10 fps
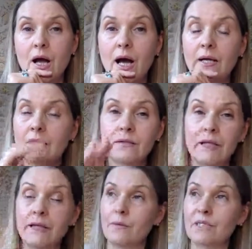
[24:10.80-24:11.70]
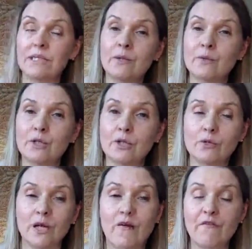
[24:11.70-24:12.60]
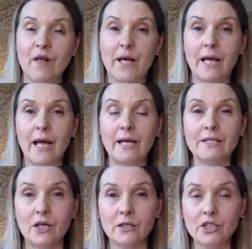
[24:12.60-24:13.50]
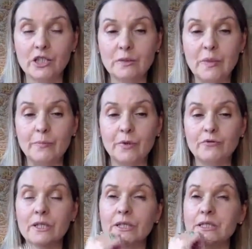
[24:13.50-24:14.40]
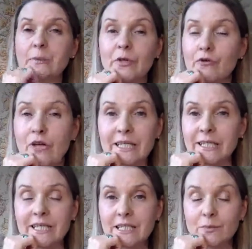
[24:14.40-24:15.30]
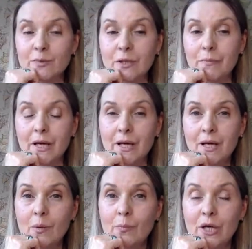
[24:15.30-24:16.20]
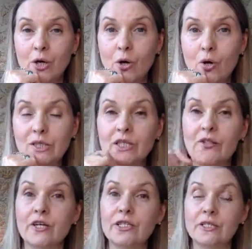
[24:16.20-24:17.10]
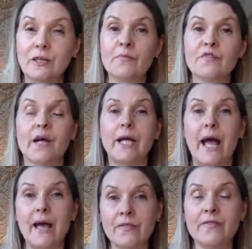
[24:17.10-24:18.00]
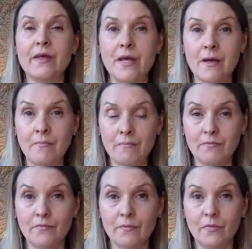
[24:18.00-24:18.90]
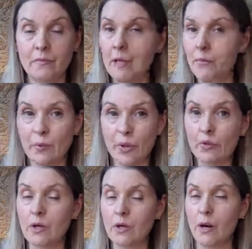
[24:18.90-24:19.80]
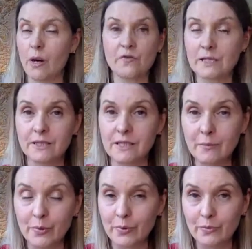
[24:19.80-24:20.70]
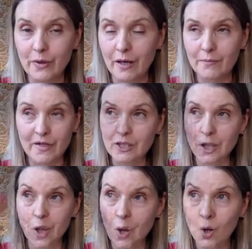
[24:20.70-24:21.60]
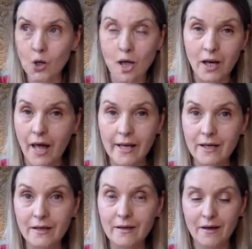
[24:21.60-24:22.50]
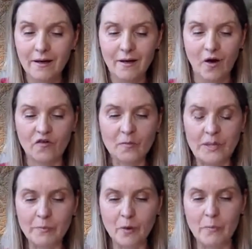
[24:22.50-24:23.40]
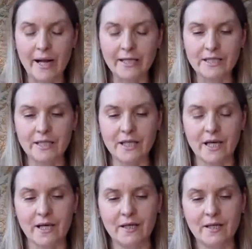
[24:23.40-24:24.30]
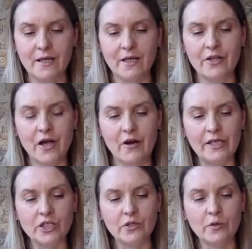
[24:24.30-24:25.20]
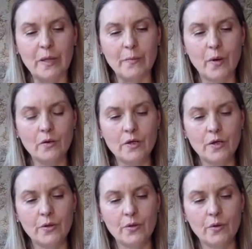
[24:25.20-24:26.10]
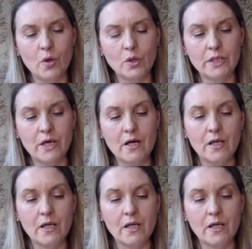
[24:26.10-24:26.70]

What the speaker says: And like I was saying with the saltire flag, it touches people really deep. It resonates with them because there's something in them. Remember, we all come from this deep, this long line of people back to the original people who walked there.